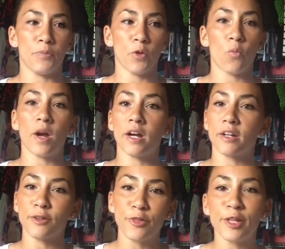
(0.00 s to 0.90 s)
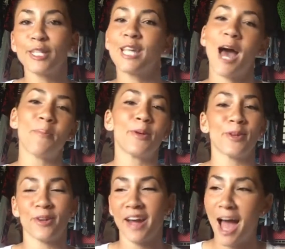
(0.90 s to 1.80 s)
where things
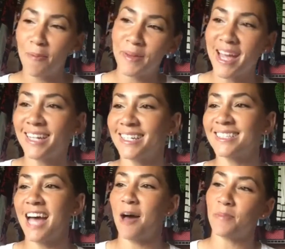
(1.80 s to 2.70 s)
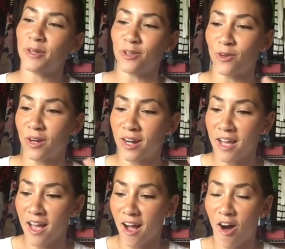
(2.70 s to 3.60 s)
happen or happy endings happen or
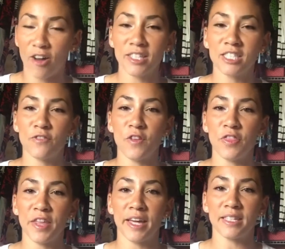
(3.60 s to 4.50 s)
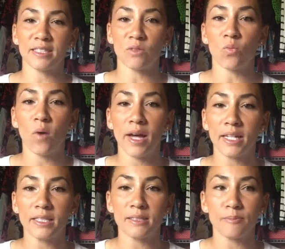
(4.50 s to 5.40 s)
all these different things. And
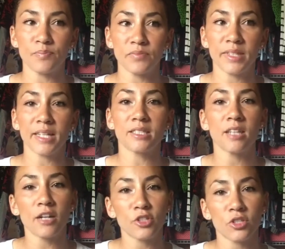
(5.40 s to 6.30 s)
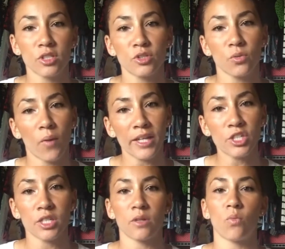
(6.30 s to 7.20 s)
when that's not your
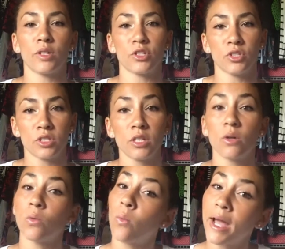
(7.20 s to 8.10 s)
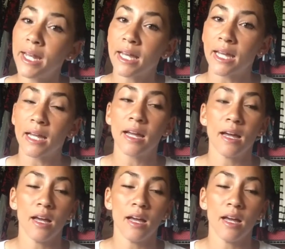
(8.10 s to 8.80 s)
situation, and when you're still waiting,